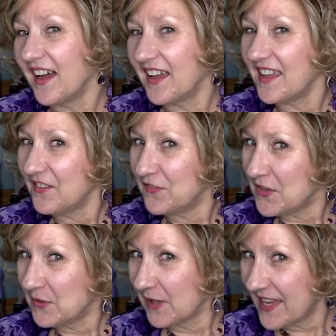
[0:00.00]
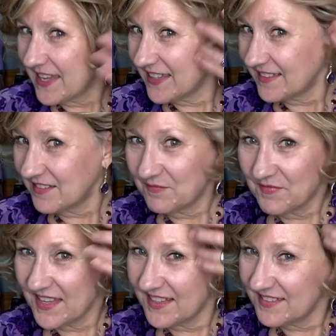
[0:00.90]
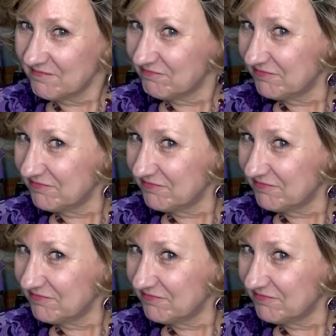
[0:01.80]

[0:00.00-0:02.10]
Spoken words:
if you like it, then,